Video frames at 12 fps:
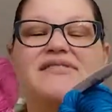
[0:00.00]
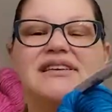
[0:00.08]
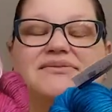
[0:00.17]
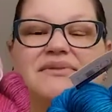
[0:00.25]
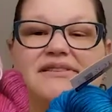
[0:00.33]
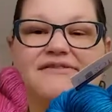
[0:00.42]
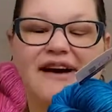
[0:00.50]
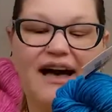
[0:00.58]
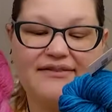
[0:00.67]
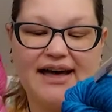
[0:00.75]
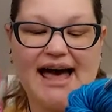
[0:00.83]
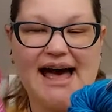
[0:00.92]
These were the
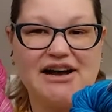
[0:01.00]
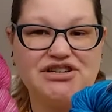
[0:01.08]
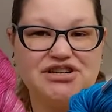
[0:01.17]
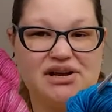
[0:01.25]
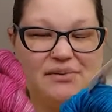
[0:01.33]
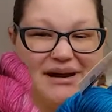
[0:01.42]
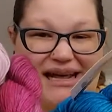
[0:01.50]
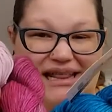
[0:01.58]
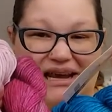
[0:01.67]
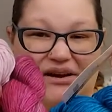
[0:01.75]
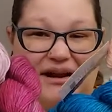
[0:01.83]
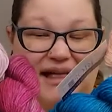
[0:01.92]
5 I actually went in
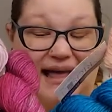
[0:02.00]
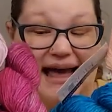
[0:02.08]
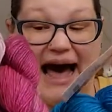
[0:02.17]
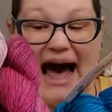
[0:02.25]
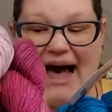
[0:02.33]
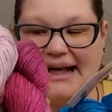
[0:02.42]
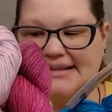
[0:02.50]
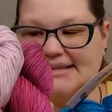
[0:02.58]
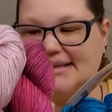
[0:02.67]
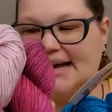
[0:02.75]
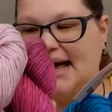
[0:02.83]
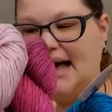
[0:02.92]
there and got.